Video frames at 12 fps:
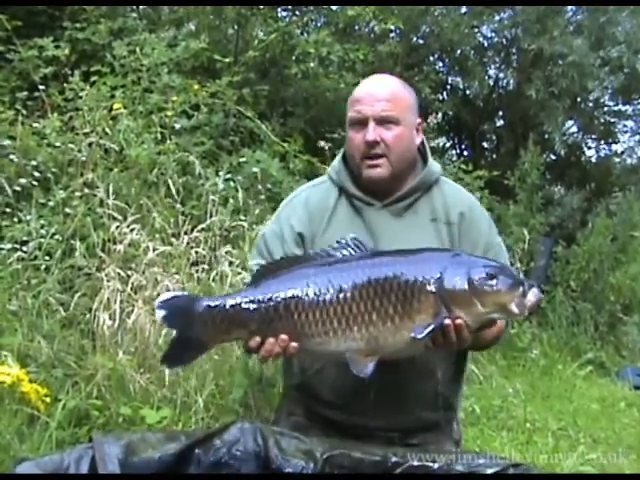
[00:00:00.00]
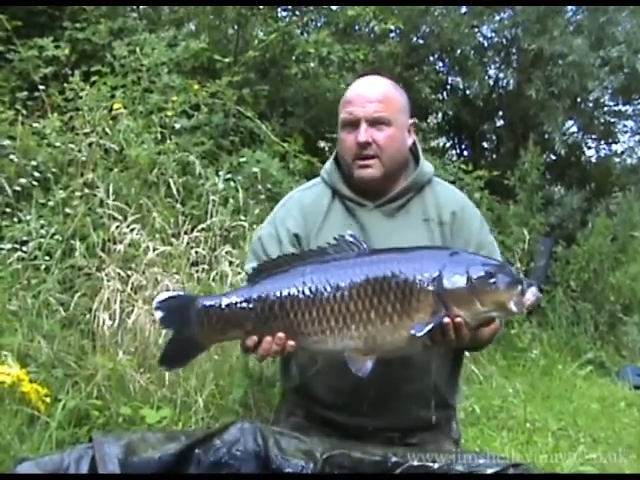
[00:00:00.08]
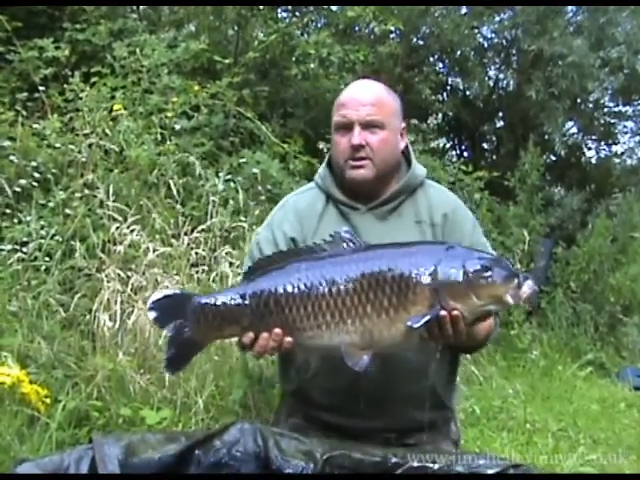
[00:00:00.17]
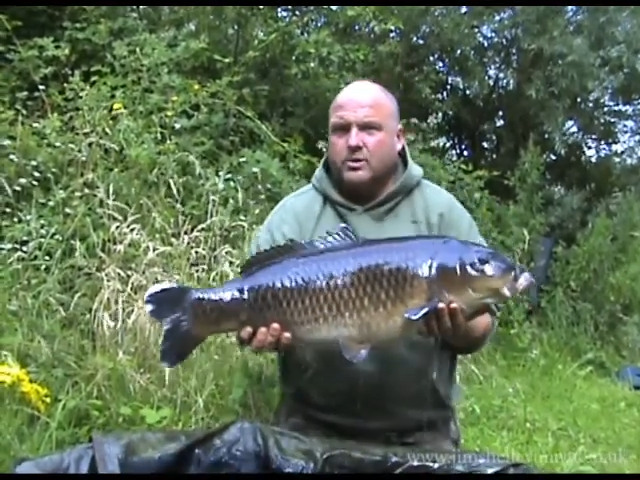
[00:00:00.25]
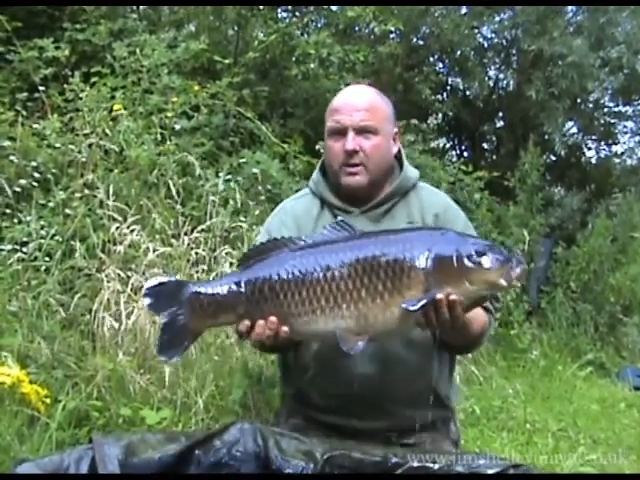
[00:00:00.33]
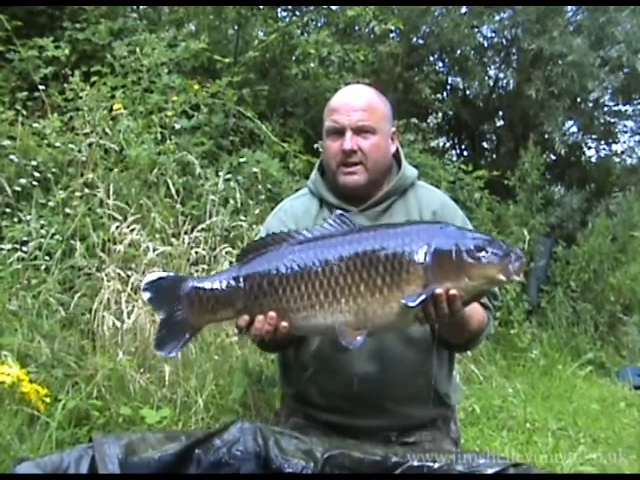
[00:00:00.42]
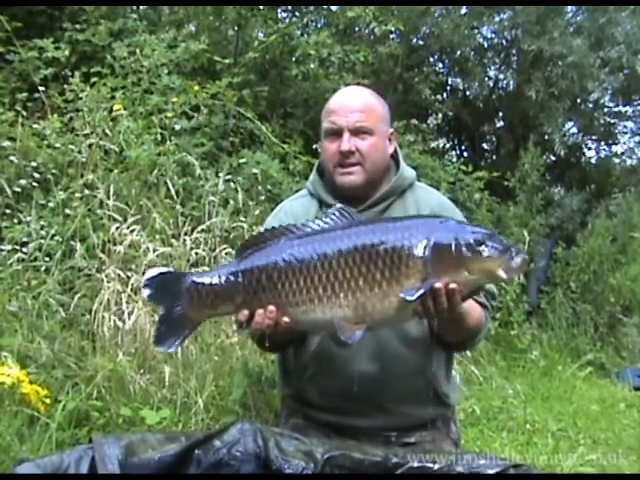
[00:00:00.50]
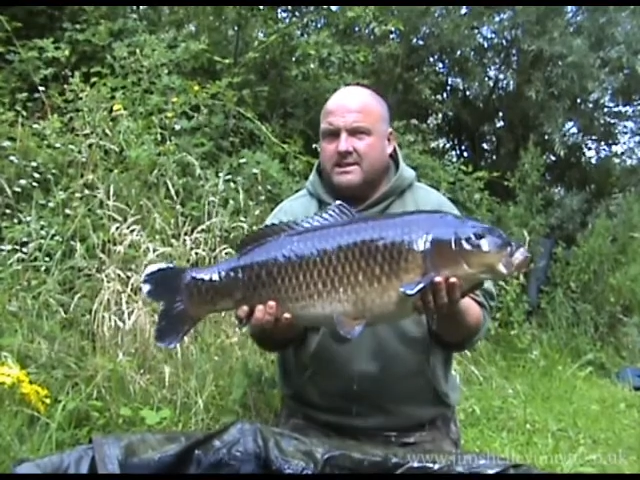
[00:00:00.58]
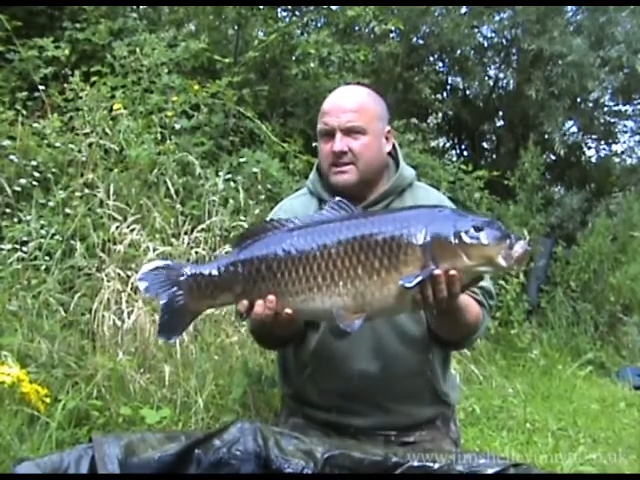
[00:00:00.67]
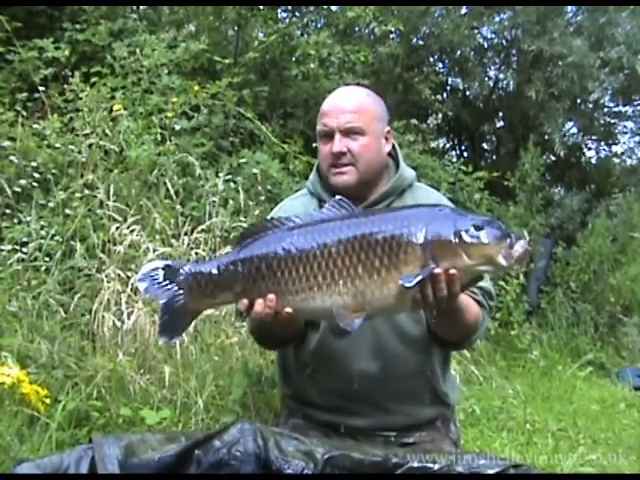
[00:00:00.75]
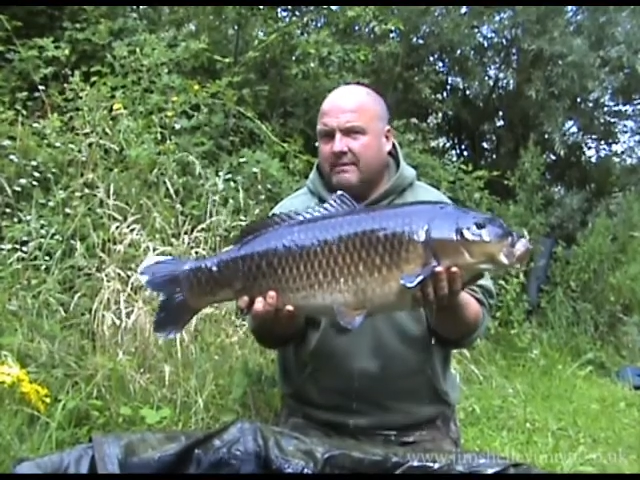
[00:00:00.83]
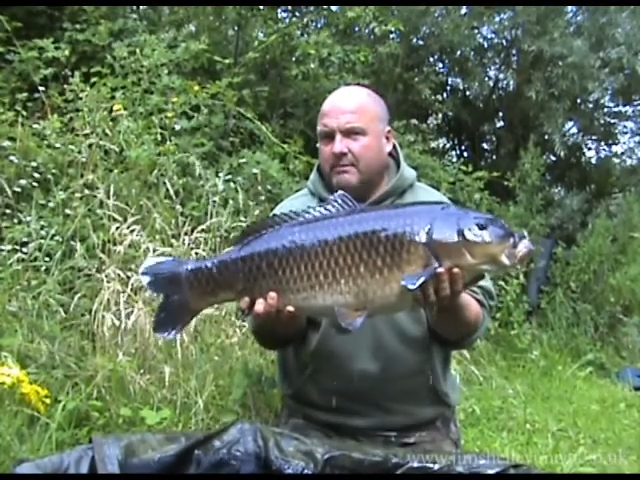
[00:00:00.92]

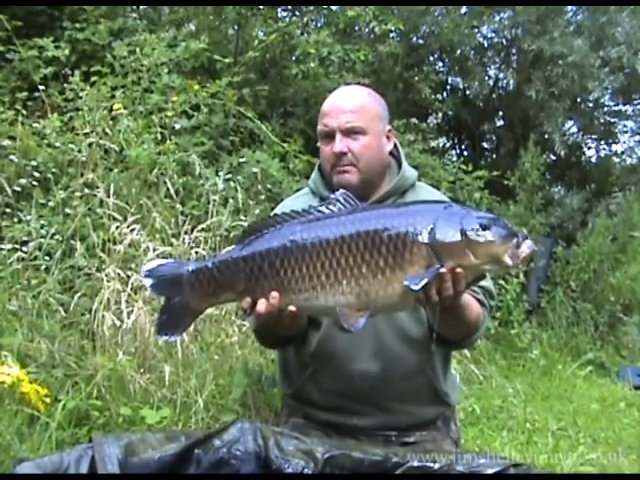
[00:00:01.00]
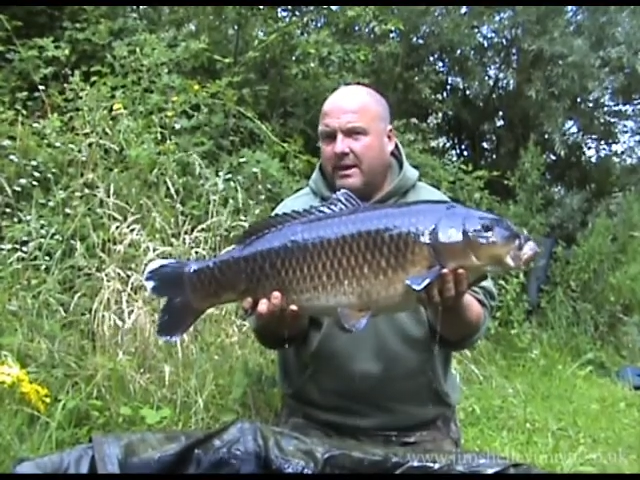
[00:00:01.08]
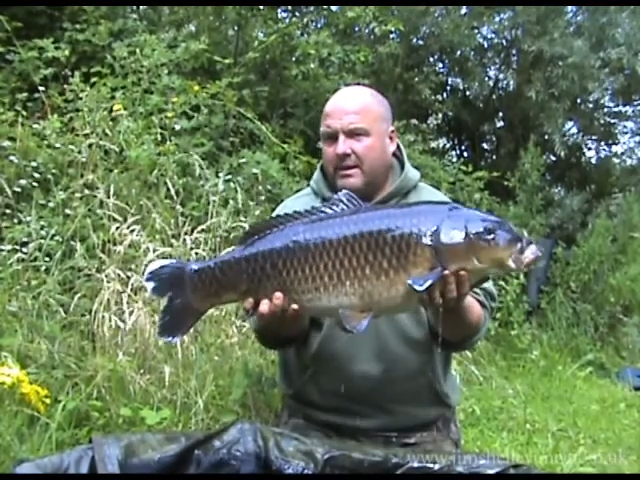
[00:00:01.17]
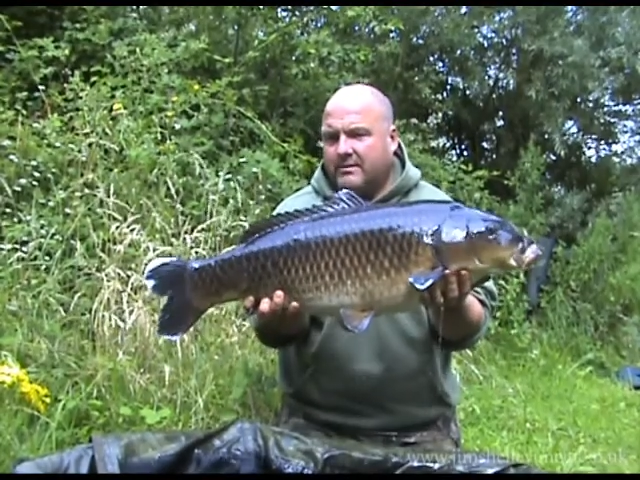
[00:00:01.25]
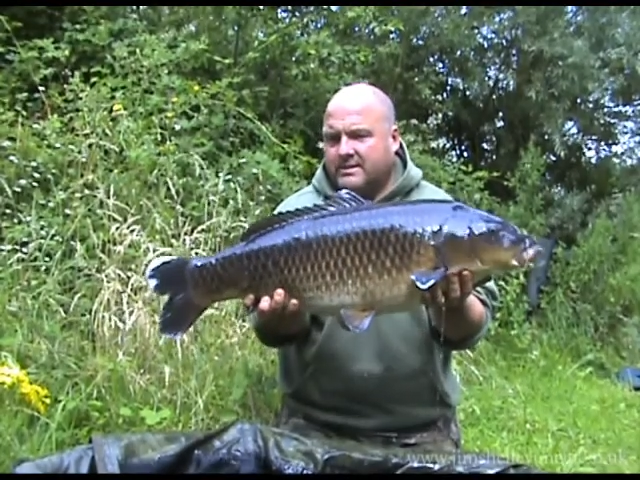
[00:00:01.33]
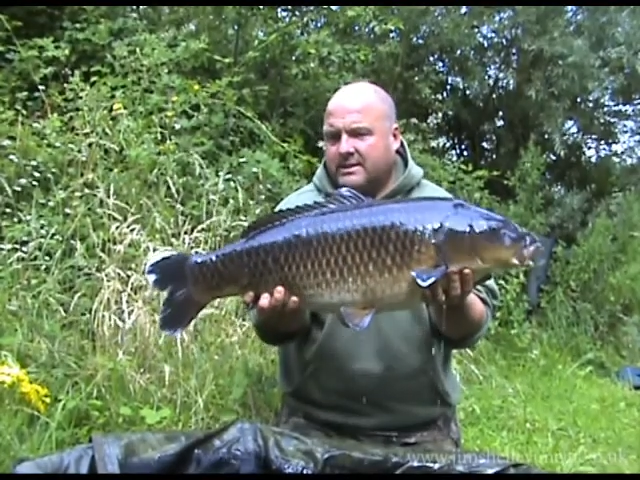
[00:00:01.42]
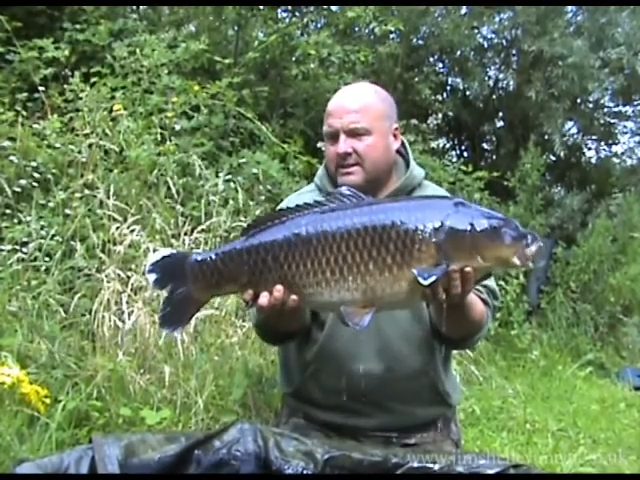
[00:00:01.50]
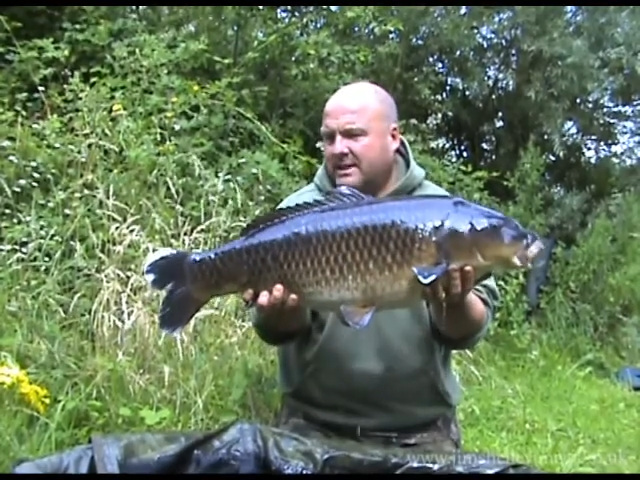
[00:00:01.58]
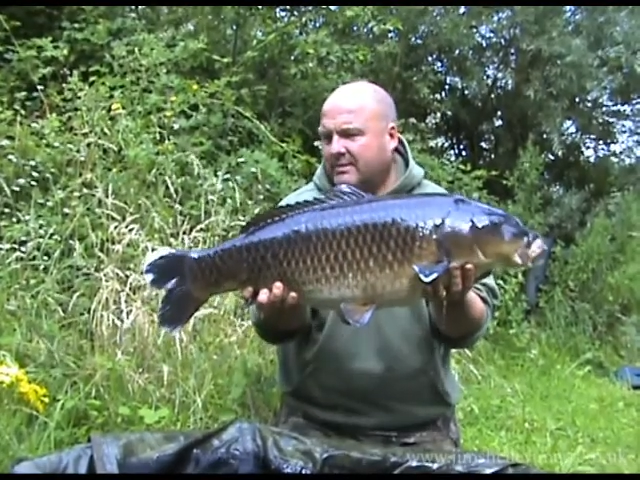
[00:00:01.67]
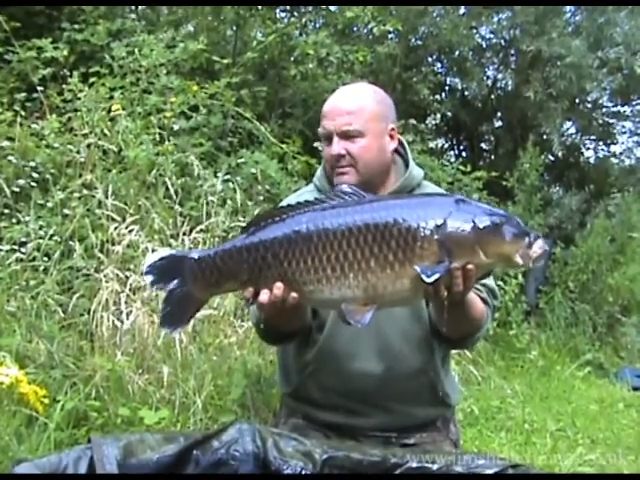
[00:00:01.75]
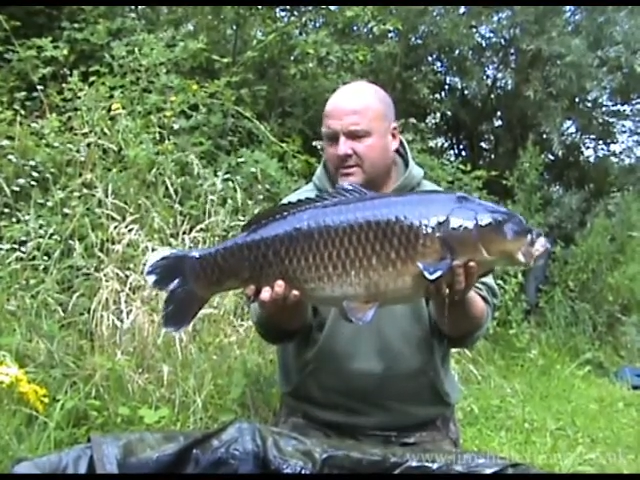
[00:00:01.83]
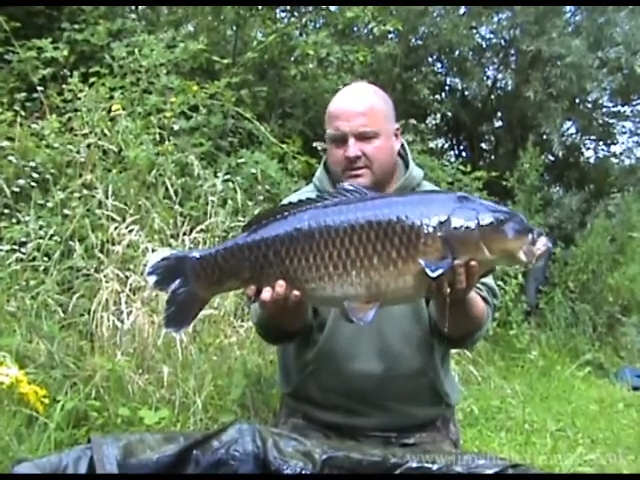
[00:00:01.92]
£27 6
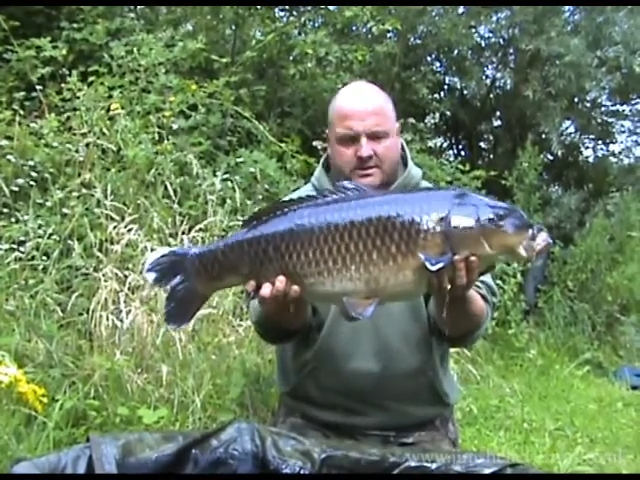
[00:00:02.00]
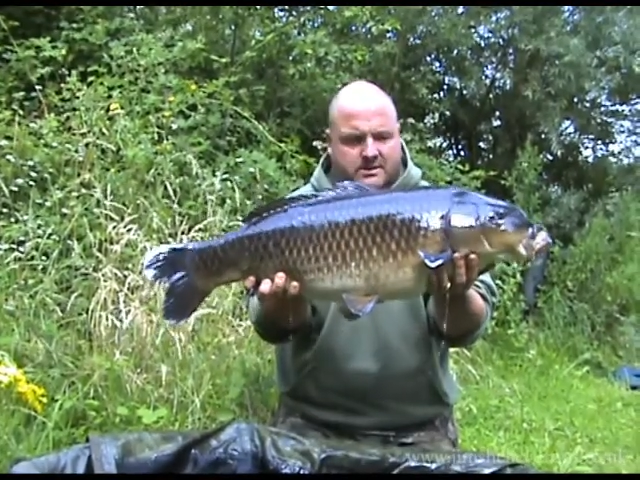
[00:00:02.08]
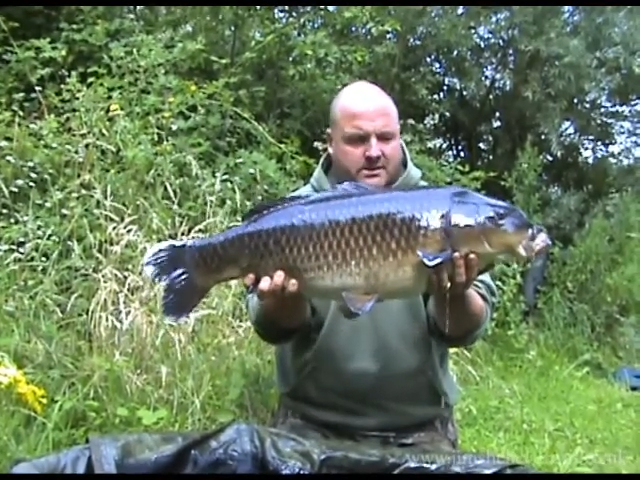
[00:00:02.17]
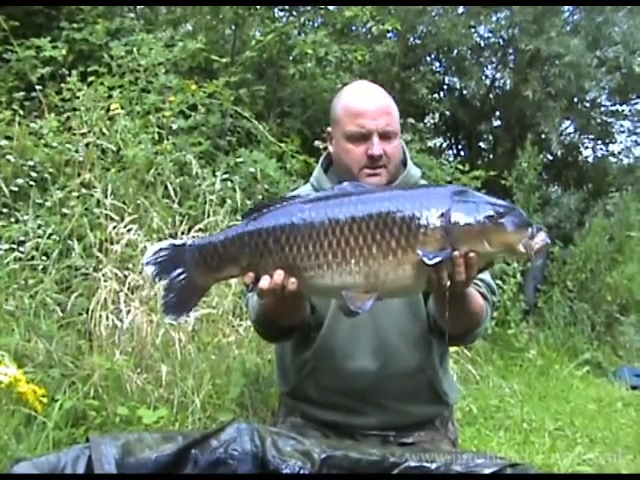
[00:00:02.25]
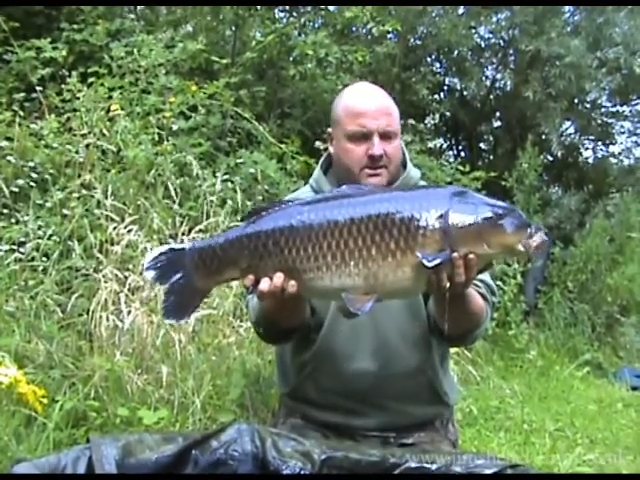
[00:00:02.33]
ounces.